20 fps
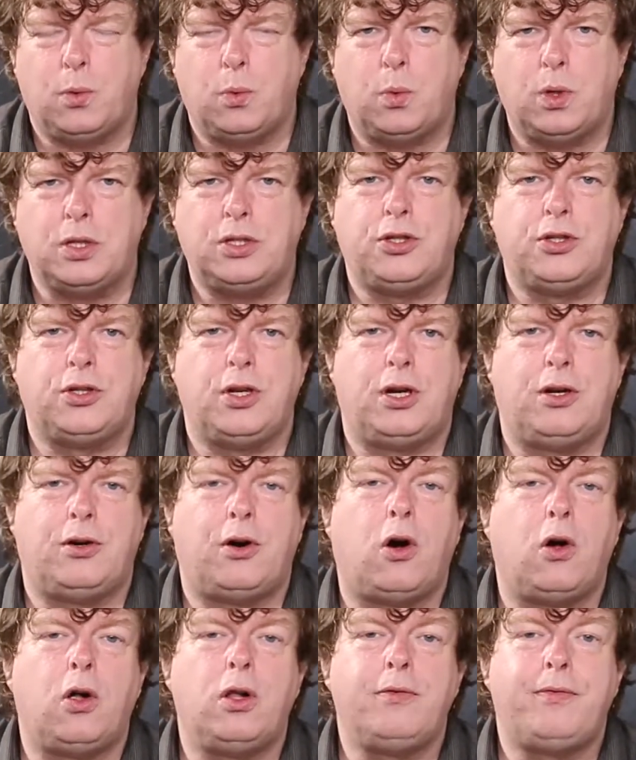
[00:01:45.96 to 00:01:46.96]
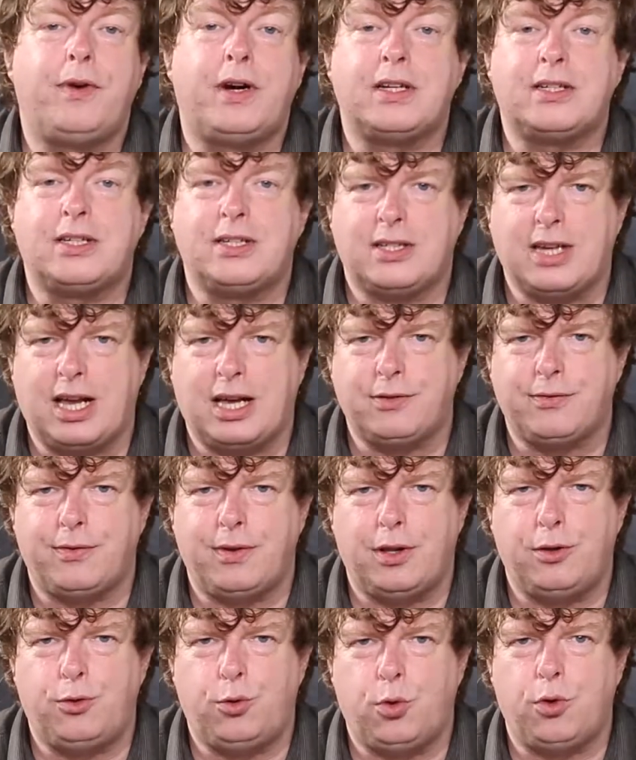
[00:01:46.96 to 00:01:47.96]
which are all very
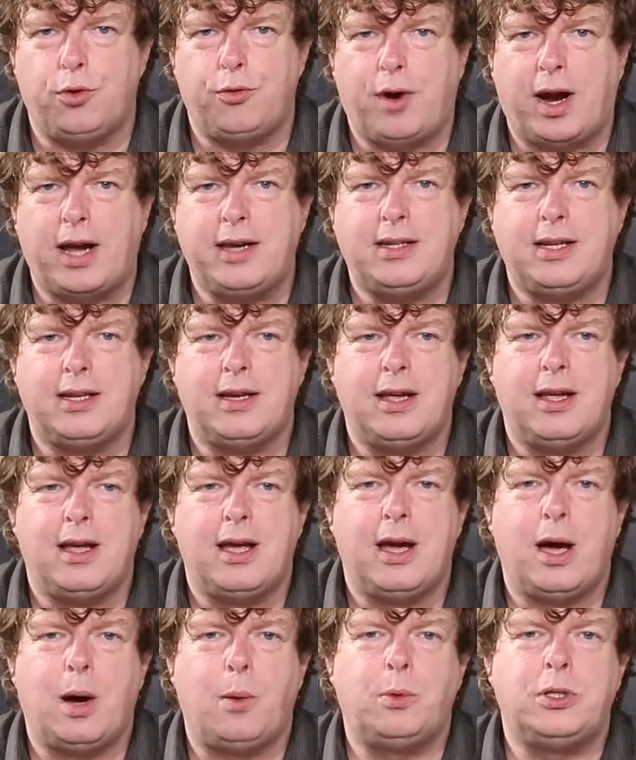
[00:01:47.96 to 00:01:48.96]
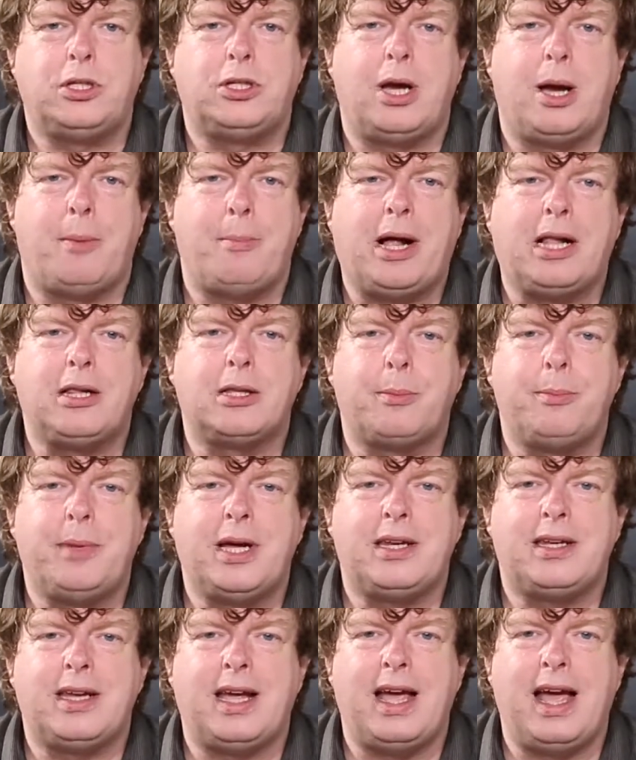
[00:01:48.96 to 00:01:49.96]
successful in their own right and which
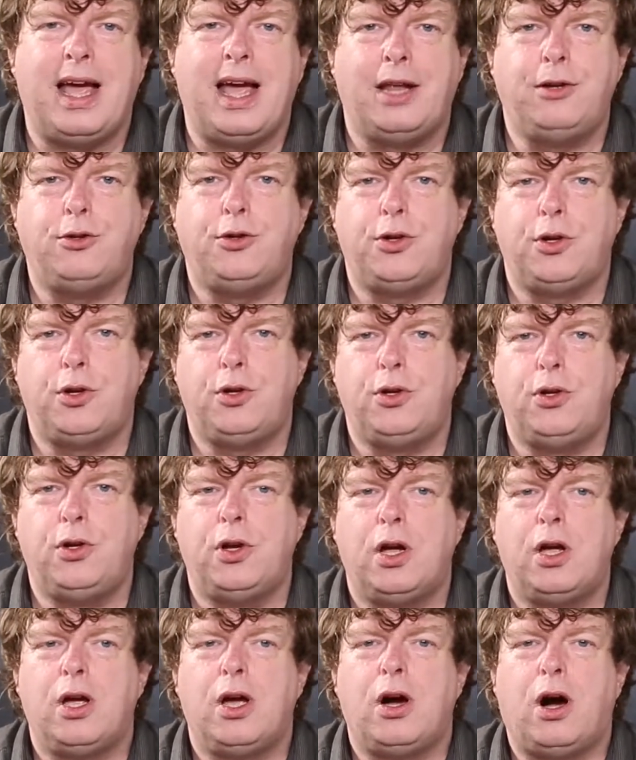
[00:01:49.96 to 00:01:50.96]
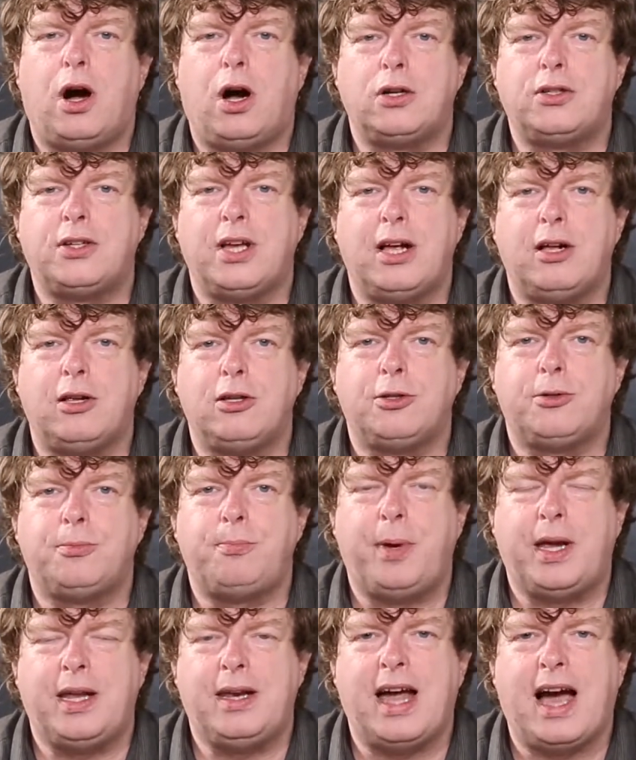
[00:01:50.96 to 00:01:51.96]
amalgamate into ourselves
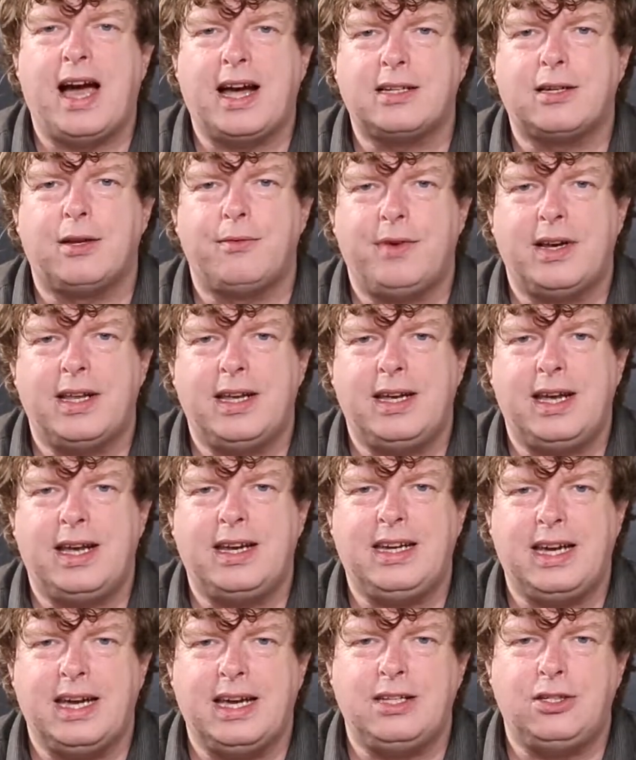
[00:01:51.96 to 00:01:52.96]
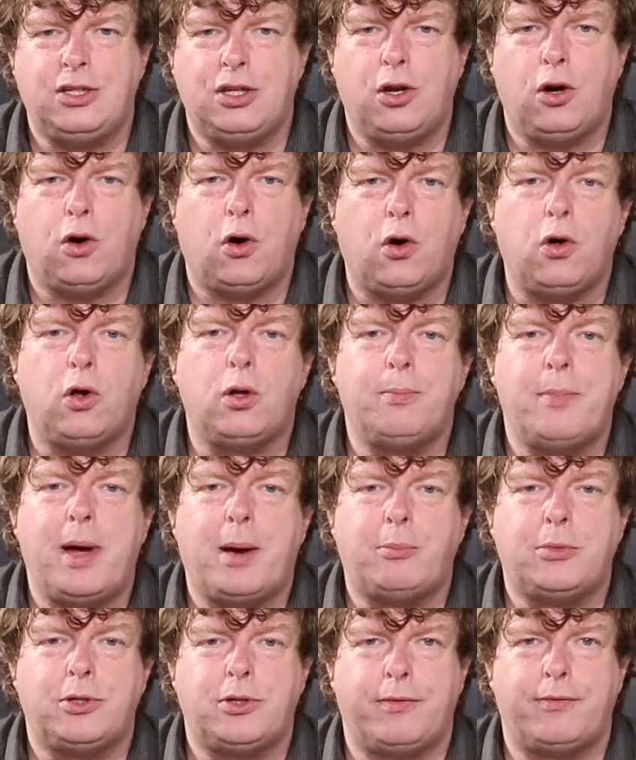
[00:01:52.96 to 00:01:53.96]
being actively engaging all
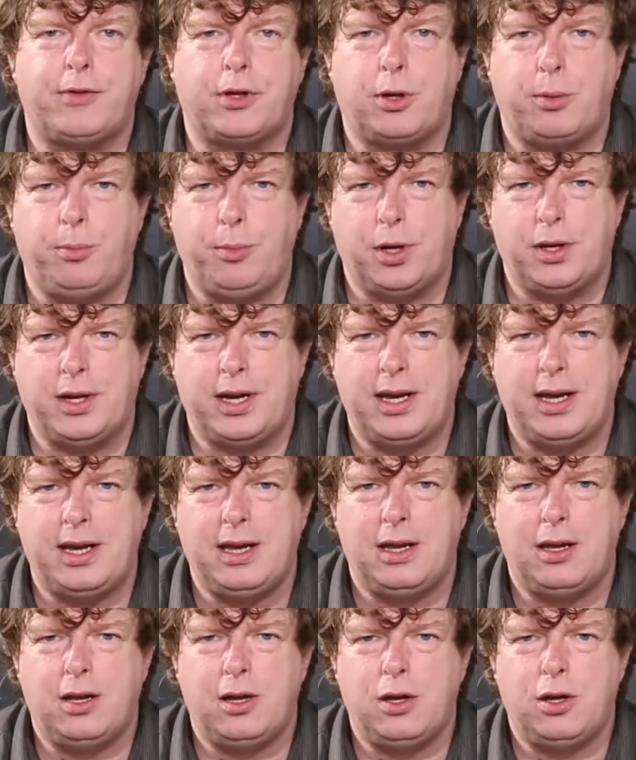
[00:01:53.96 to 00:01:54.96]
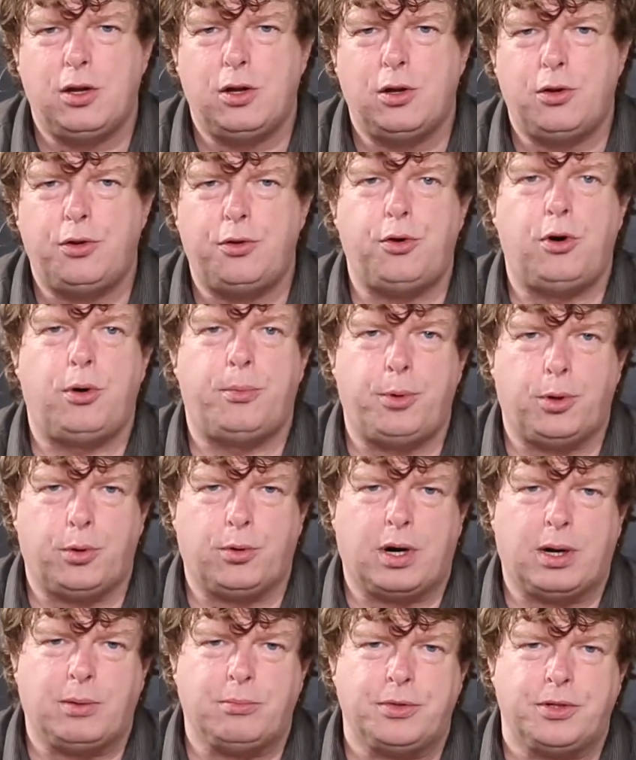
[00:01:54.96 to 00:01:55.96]
members of the community through our
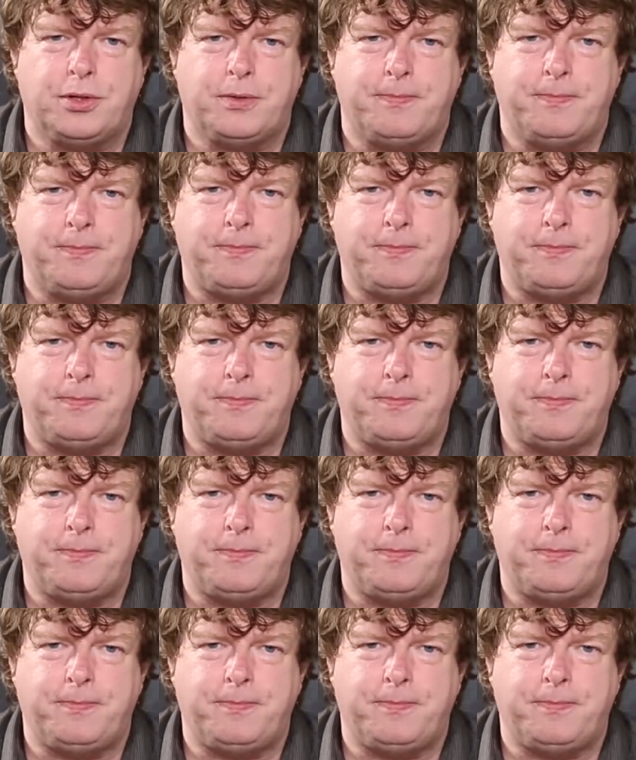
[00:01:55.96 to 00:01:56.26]
programmes.